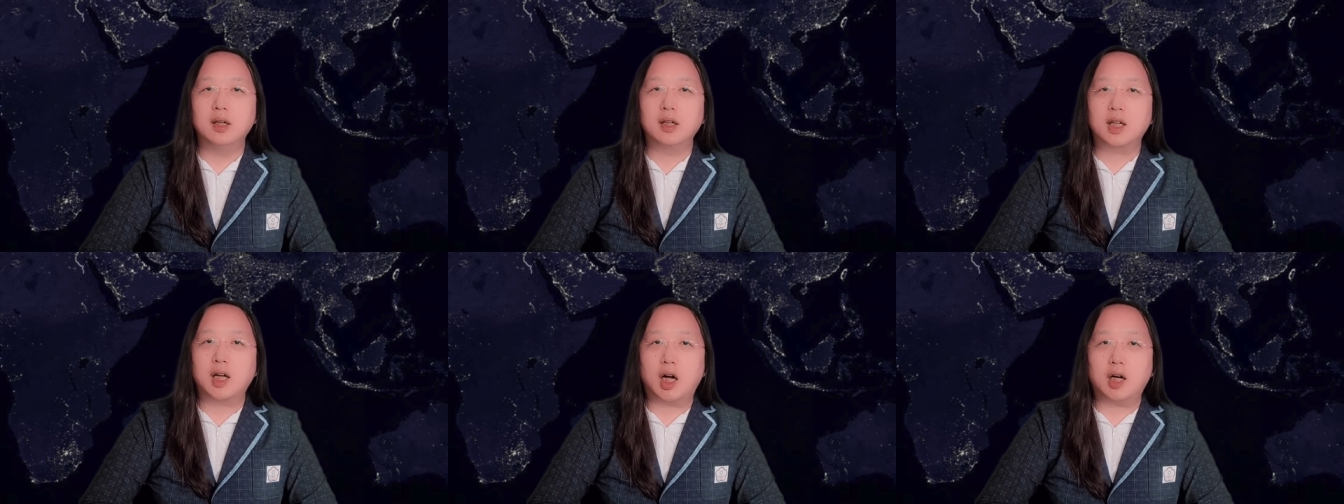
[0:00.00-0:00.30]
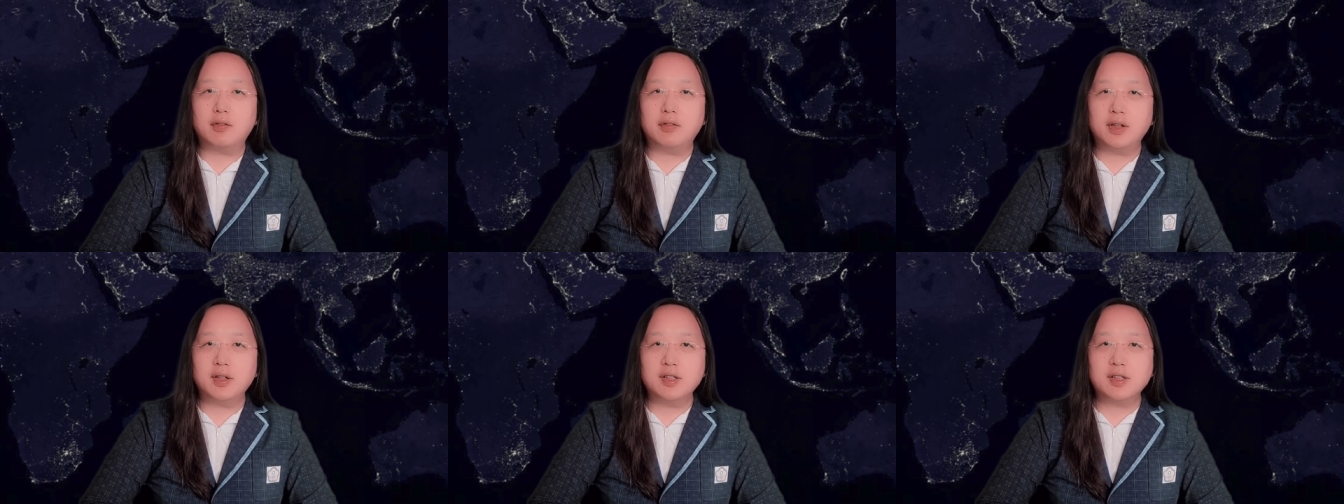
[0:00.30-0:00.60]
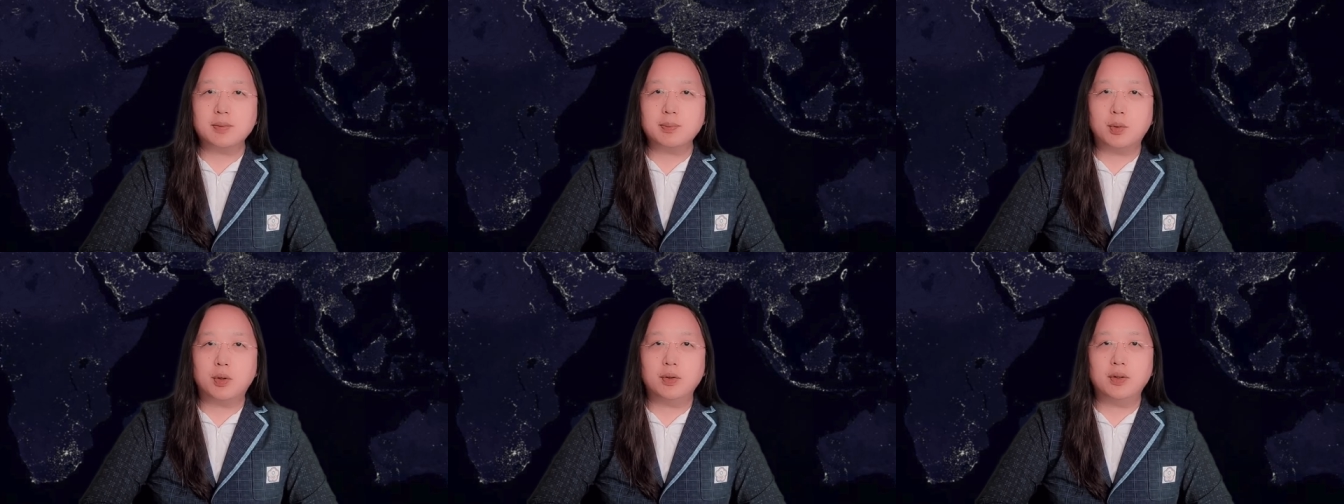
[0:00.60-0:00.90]

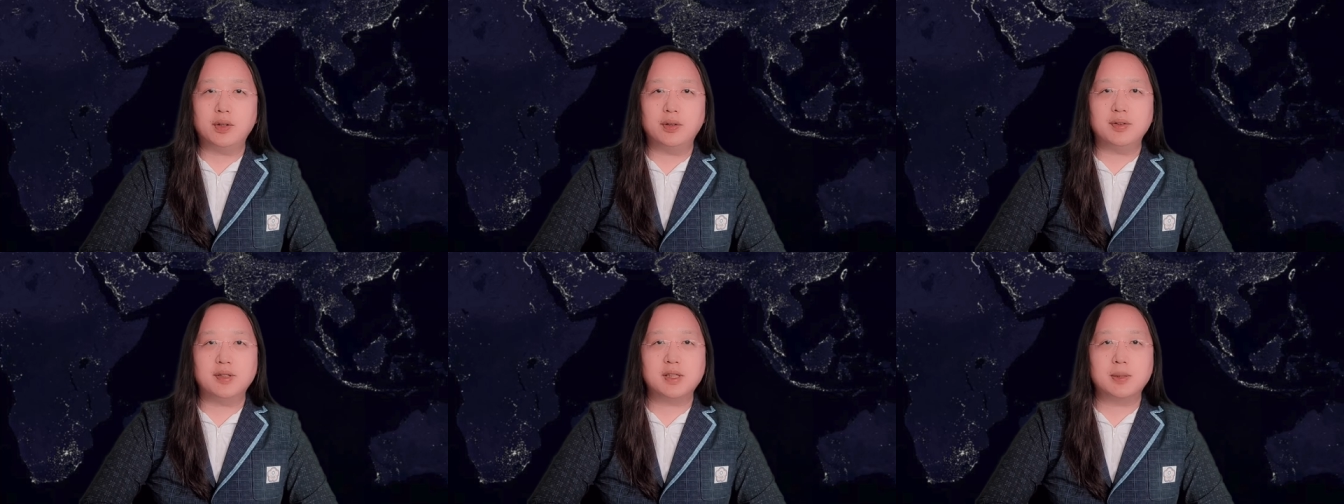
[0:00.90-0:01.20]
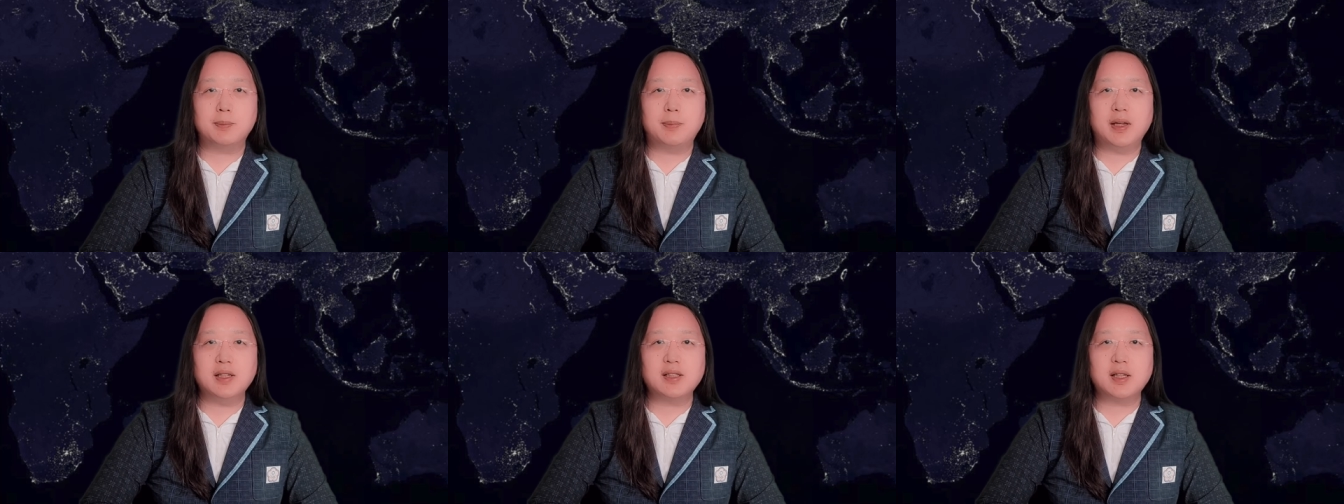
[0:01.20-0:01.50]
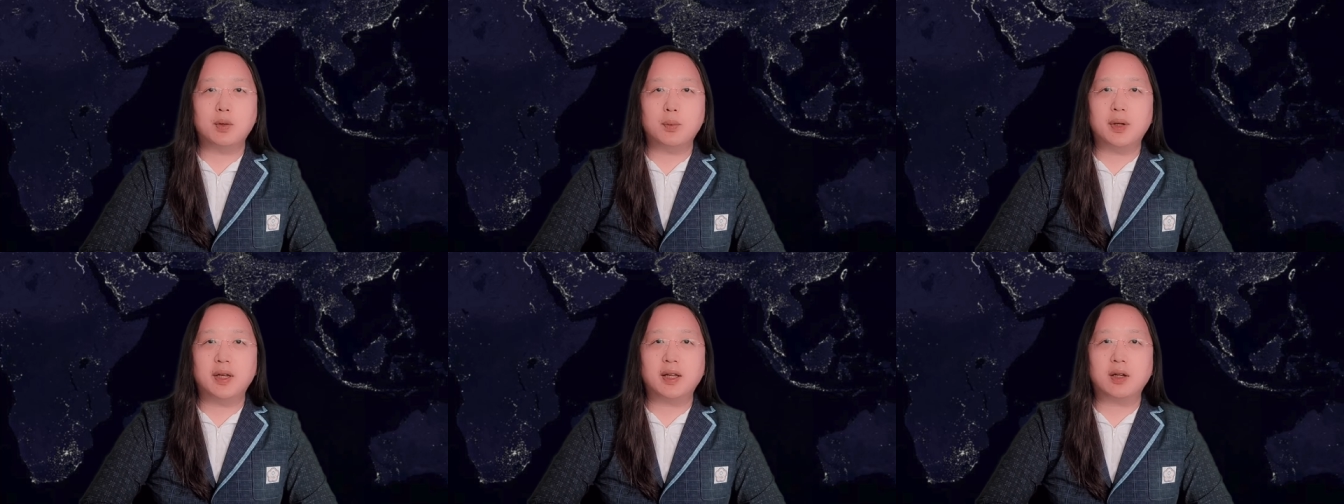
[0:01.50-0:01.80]
Governance models based
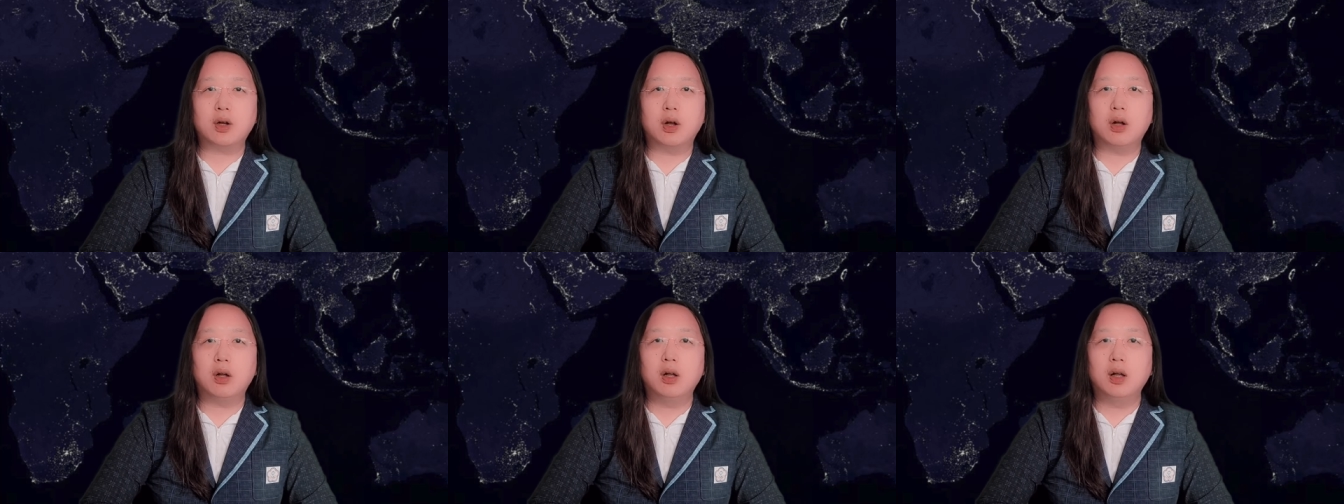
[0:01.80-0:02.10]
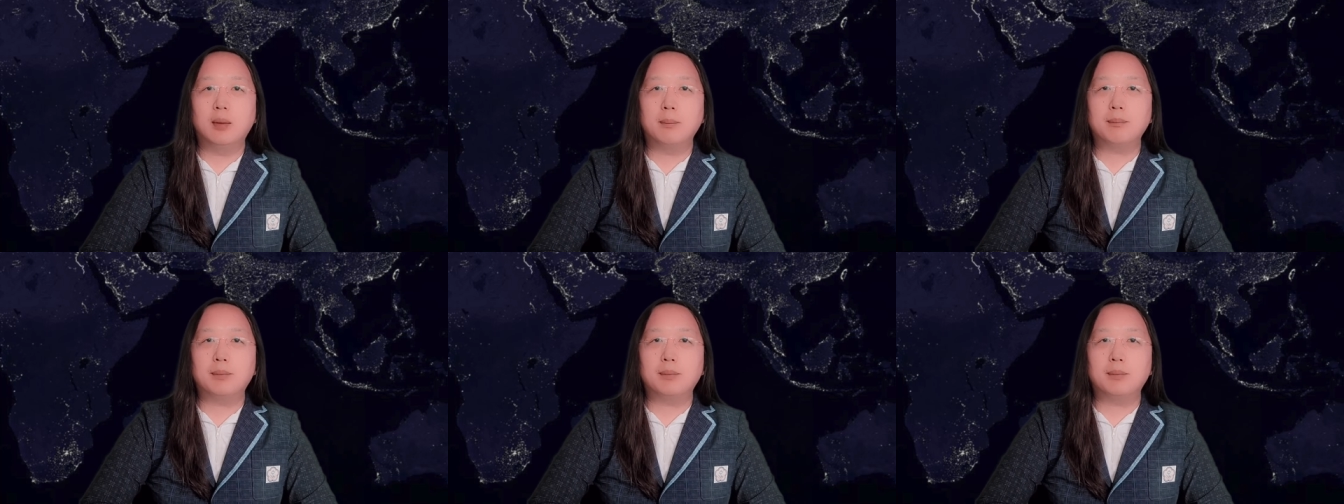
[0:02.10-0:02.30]
on what I call